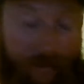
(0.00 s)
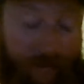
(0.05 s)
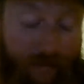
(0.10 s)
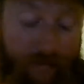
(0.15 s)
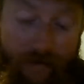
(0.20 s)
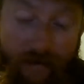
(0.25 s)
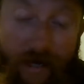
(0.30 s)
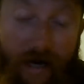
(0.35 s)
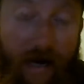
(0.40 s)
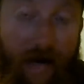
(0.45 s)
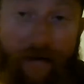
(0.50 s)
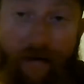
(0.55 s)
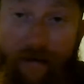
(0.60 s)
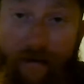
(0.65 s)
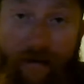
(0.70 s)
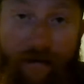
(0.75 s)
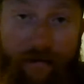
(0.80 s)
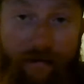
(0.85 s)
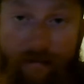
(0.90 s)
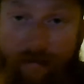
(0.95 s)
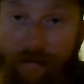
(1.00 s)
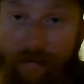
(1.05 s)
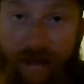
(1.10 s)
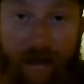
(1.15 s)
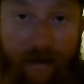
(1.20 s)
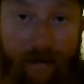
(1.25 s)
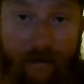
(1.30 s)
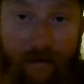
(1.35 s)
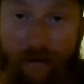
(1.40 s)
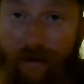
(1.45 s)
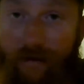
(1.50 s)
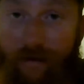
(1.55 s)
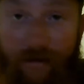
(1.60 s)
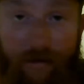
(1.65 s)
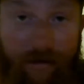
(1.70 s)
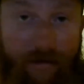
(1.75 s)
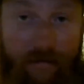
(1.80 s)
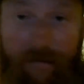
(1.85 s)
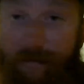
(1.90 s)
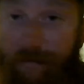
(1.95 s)
dye the tail chartreuse
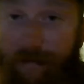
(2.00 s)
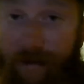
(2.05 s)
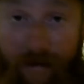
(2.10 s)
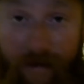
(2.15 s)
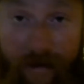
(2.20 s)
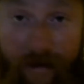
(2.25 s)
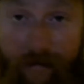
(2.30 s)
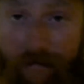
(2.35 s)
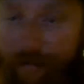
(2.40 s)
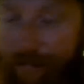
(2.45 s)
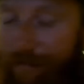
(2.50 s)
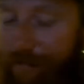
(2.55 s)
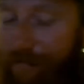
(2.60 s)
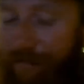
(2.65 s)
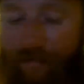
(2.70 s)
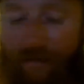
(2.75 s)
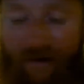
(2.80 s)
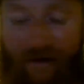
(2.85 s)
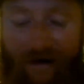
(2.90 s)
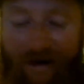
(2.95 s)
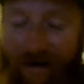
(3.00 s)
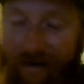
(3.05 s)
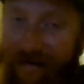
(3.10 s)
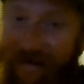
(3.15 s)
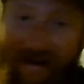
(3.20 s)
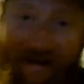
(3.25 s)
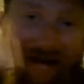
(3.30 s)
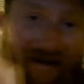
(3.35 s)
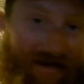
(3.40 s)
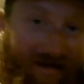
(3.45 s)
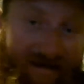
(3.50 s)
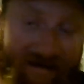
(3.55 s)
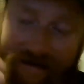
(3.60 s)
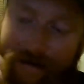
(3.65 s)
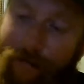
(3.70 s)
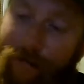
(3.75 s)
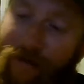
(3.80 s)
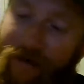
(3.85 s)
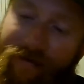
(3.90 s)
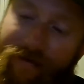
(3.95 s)
again. Alright? Dip it
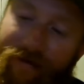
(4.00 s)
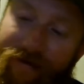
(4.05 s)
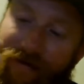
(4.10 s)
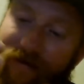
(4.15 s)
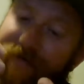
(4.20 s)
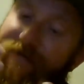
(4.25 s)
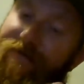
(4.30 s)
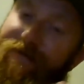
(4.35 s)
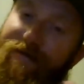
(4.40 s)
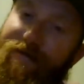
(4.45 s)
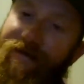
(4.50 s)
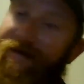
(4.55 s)
in there, get